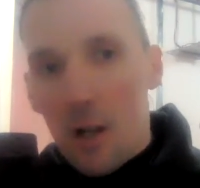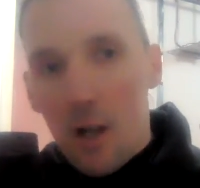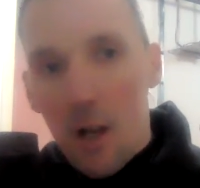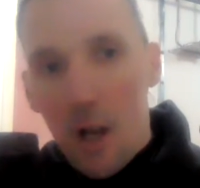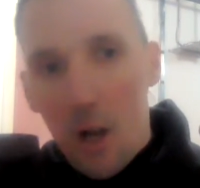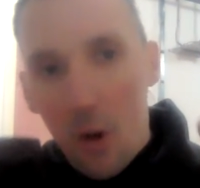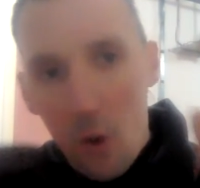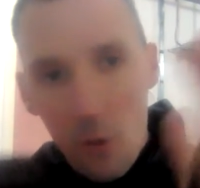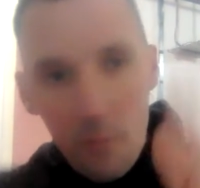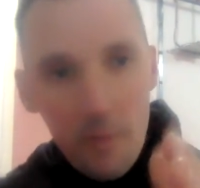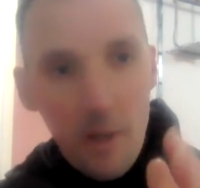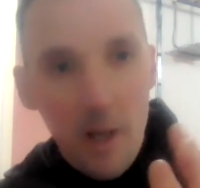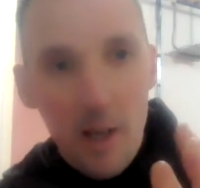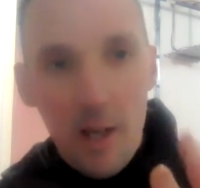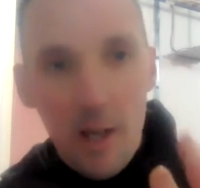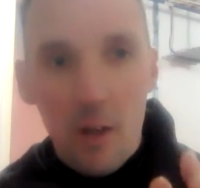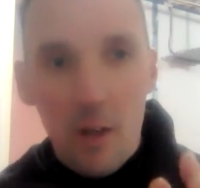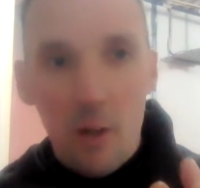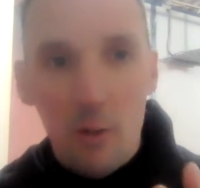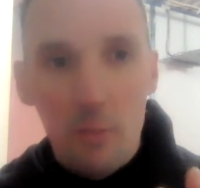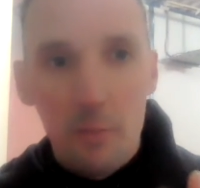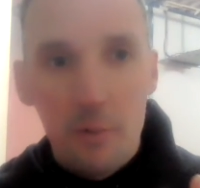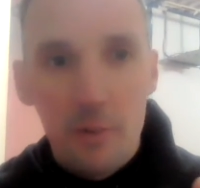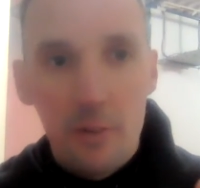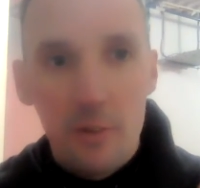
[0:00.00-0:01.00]
I hope that
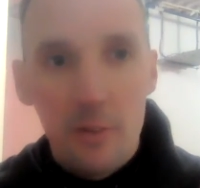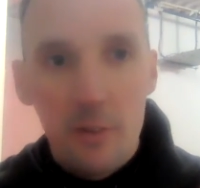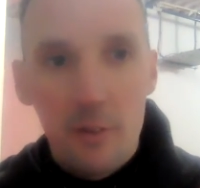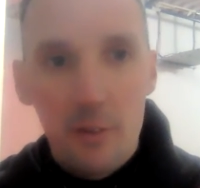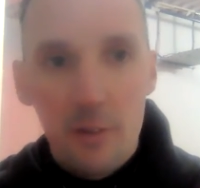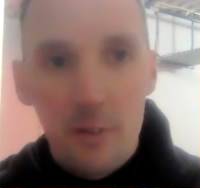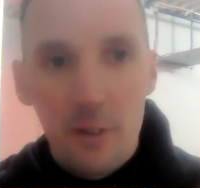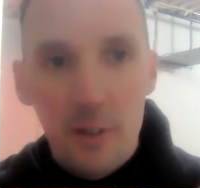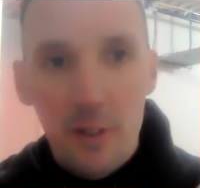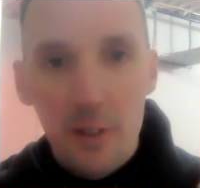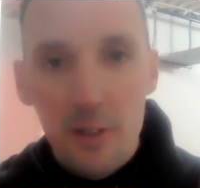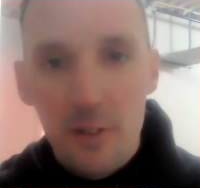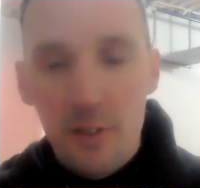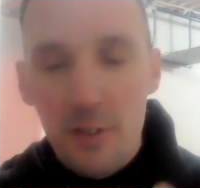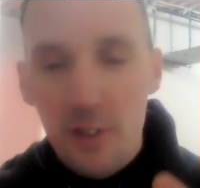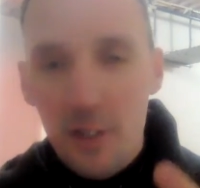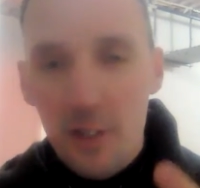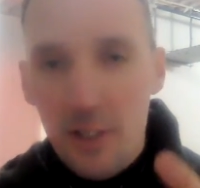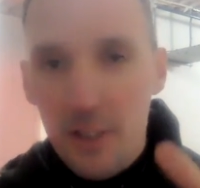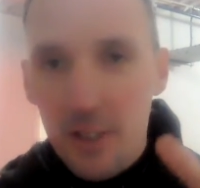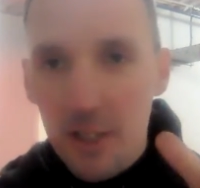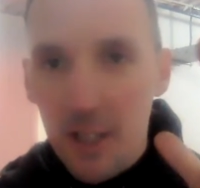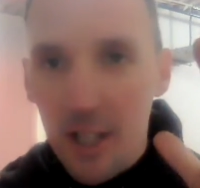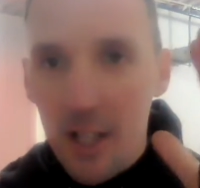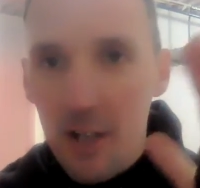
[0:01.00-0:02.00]
helps.
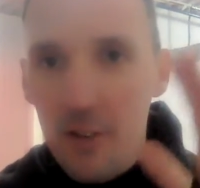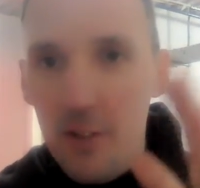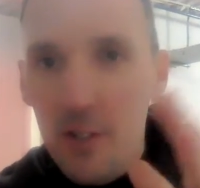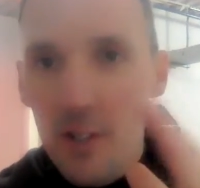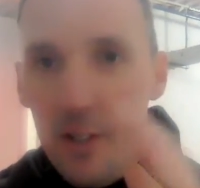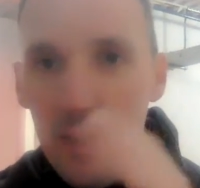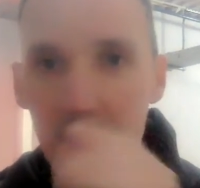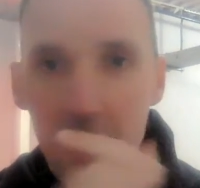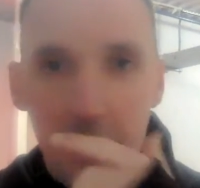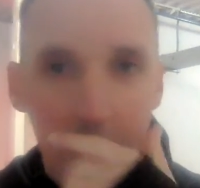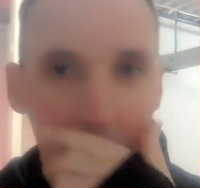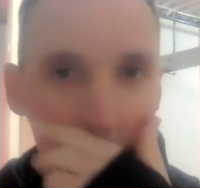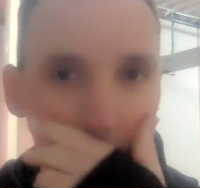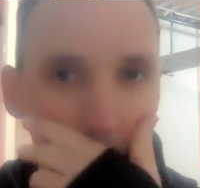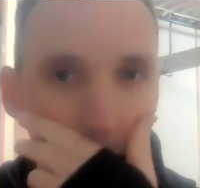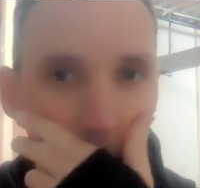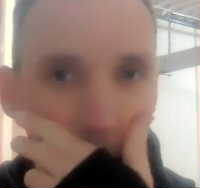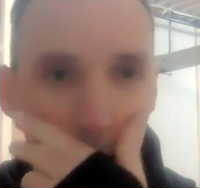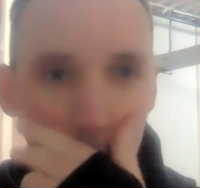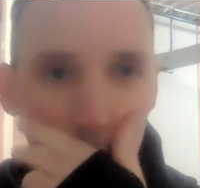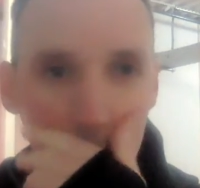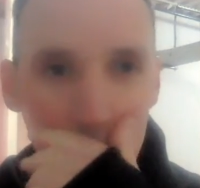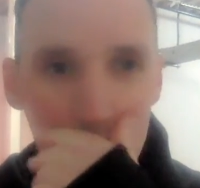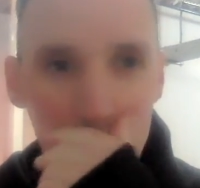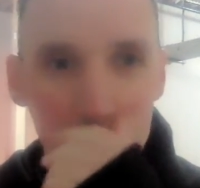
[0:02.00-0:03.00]
It's an area that,
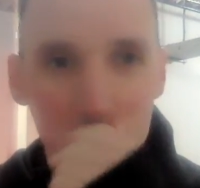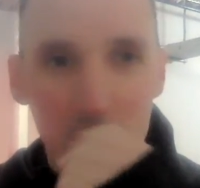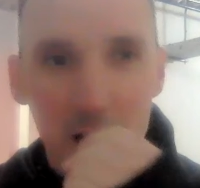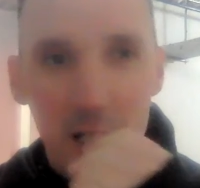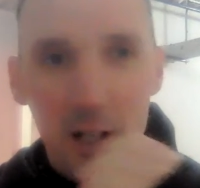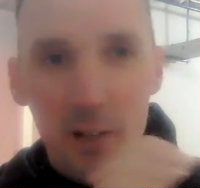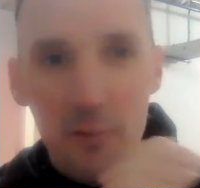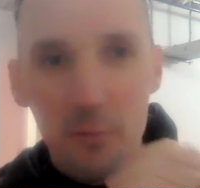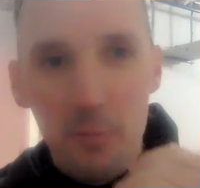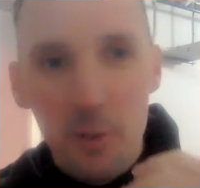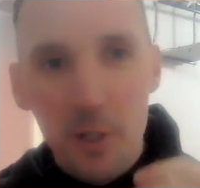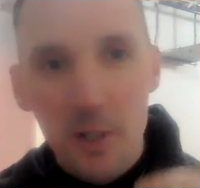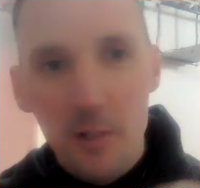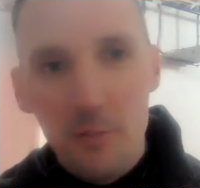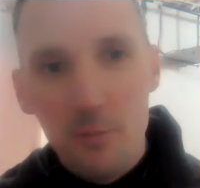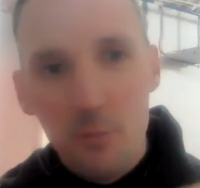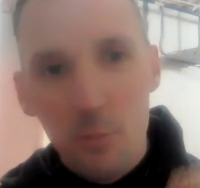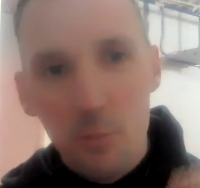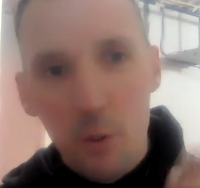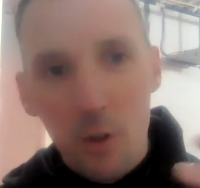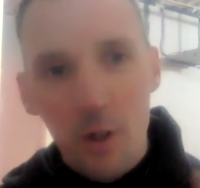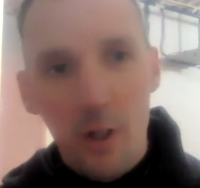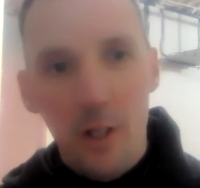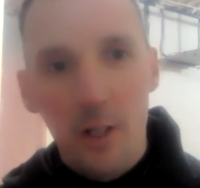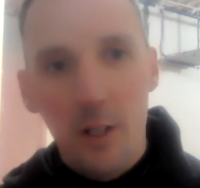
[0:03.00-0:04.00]
like I said, I've been
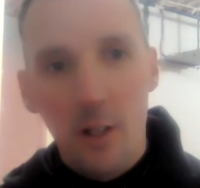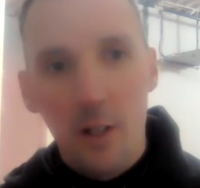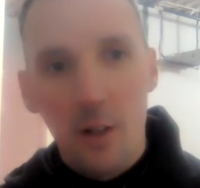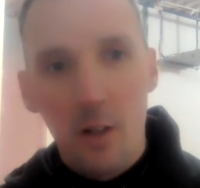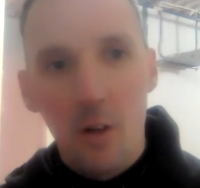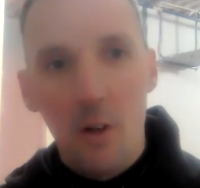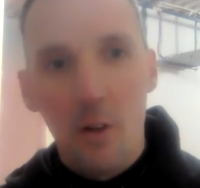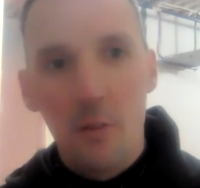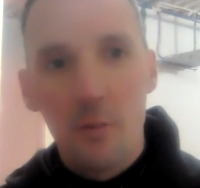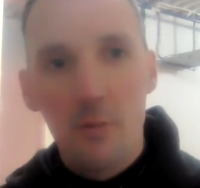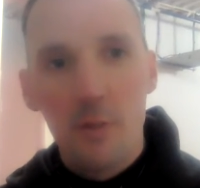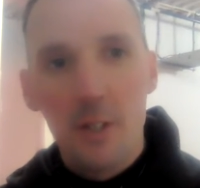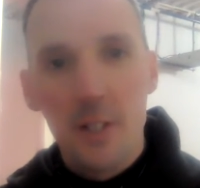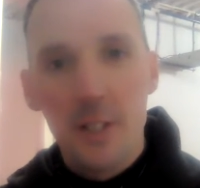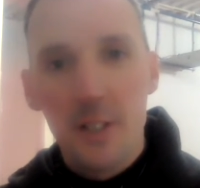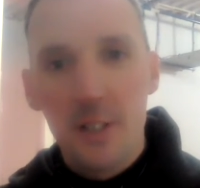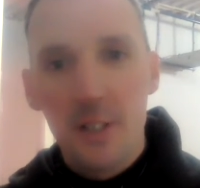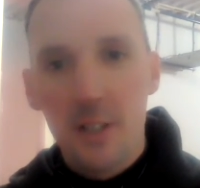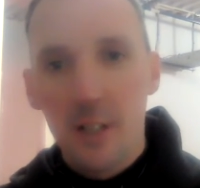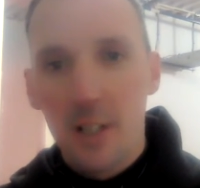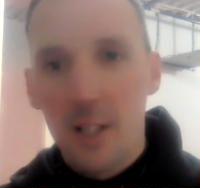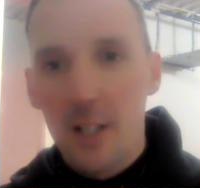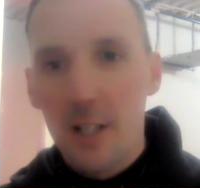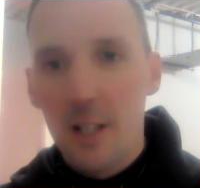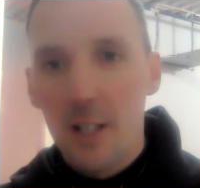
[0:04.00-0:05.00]
working a lot on
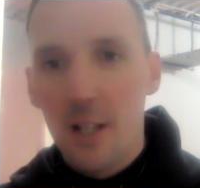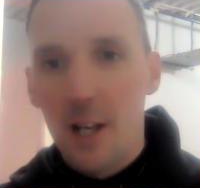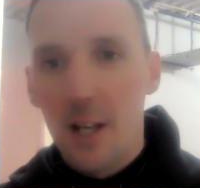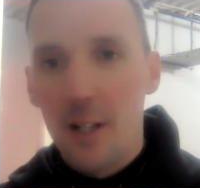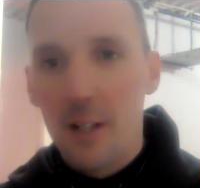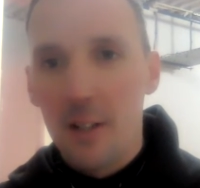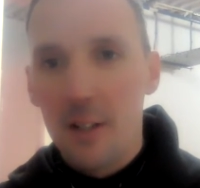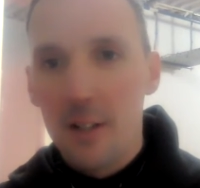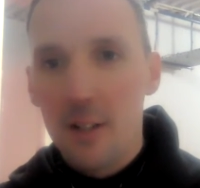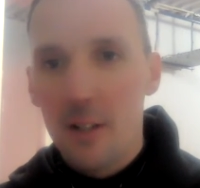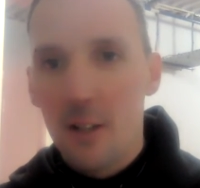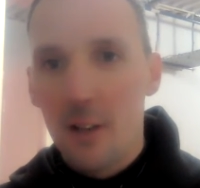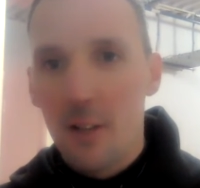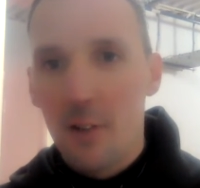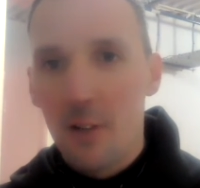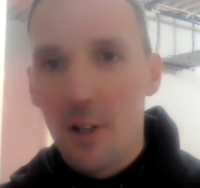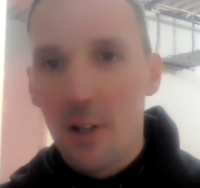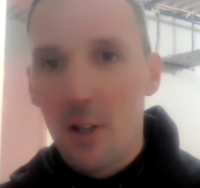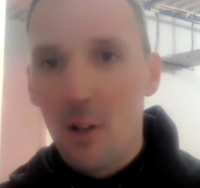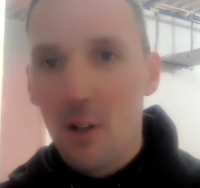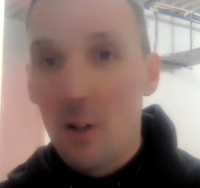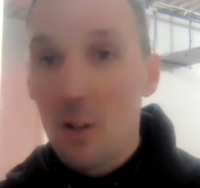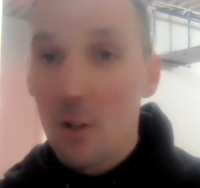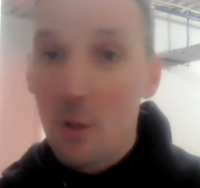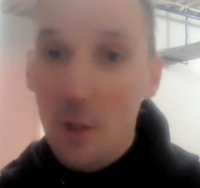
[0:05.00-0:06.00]
recently, and I've had a
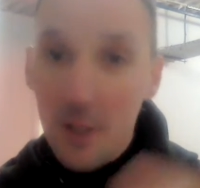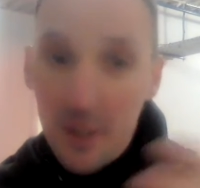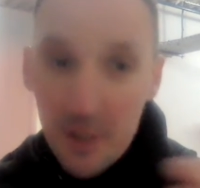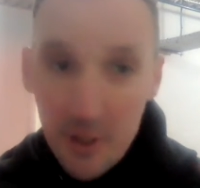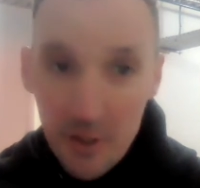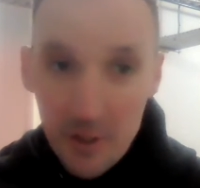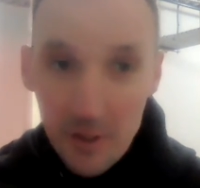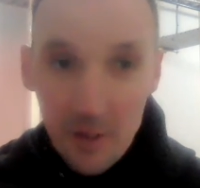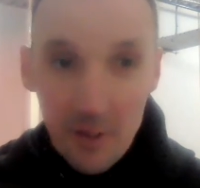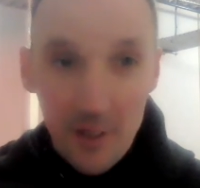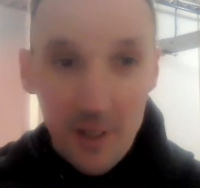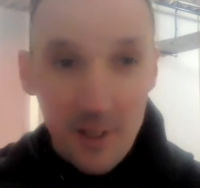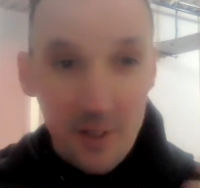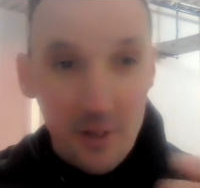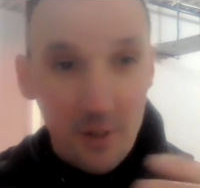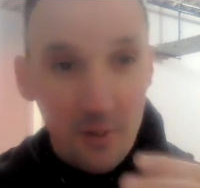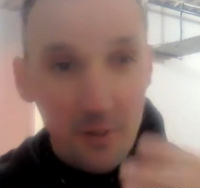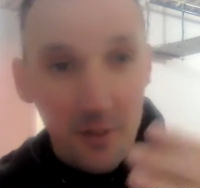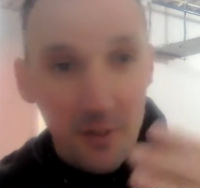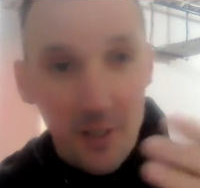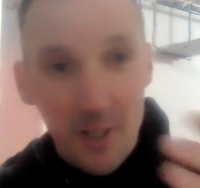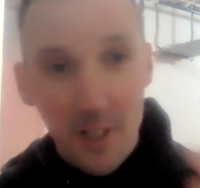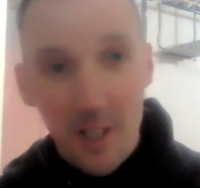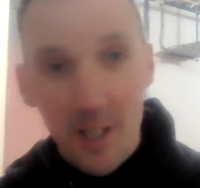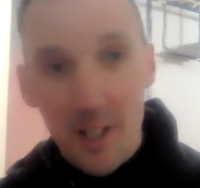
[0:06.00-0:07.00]
lot of questions on this
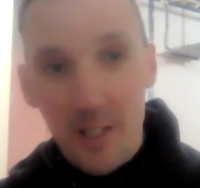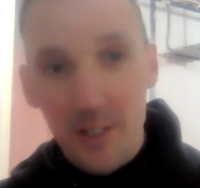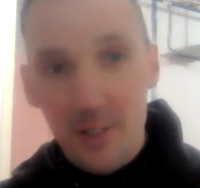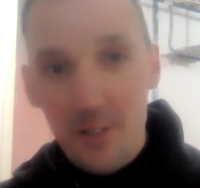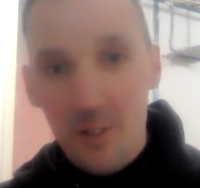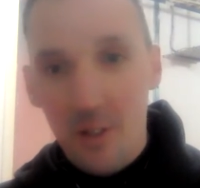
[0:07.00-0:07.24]
over the years.